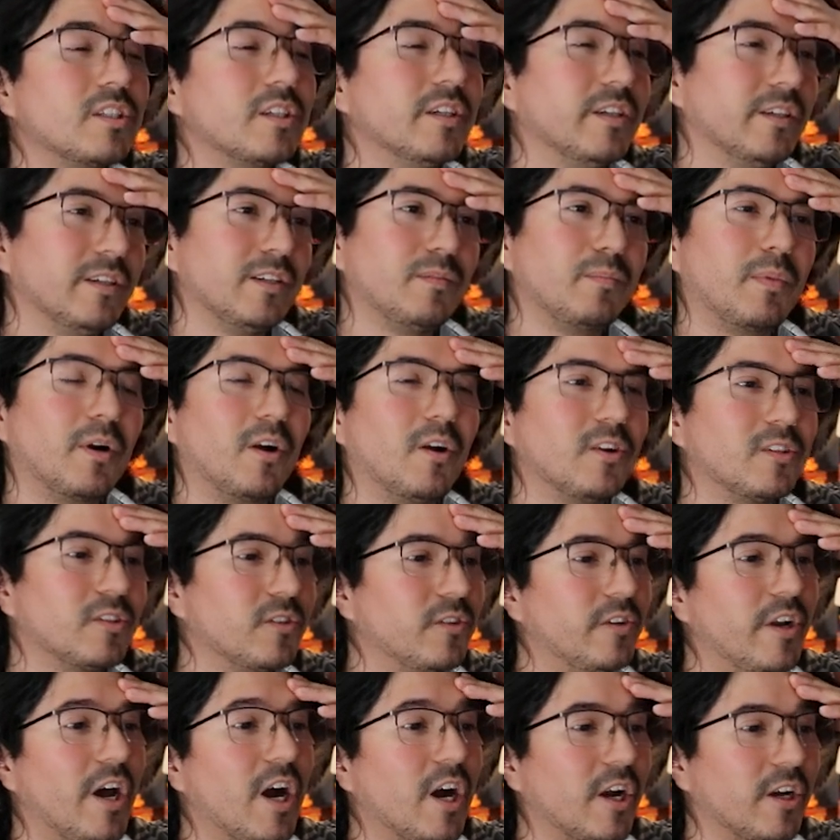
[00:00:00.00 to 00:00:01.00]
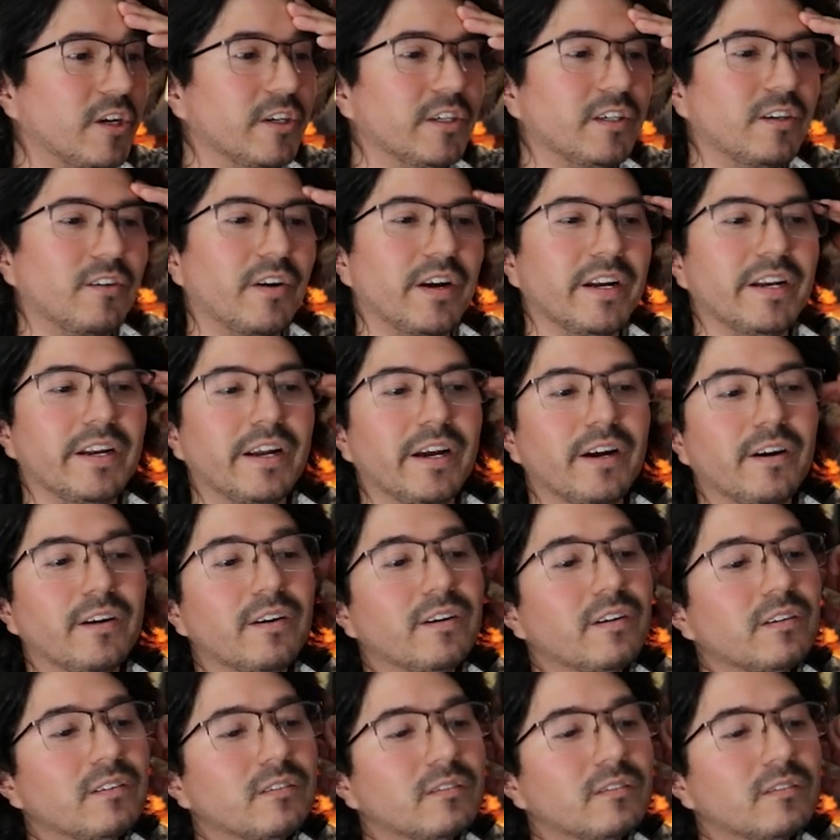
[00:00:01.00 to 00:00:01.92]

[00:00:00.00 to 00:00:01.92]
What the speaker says: good, but also not good right now.